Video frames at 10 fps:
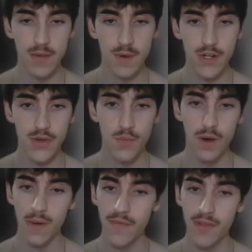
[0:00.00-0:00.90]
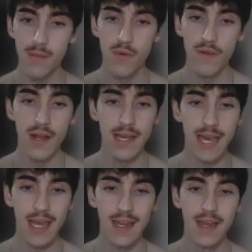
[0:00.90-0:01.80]
We're actually 1 away from the move
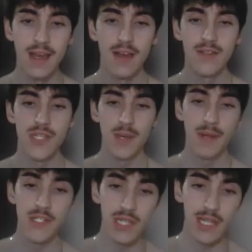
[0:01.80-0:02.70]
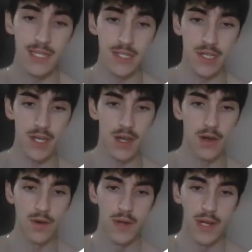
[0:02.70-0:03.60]
again, so they might just let this
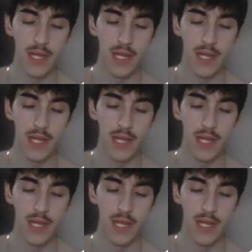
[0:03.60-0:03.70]
go.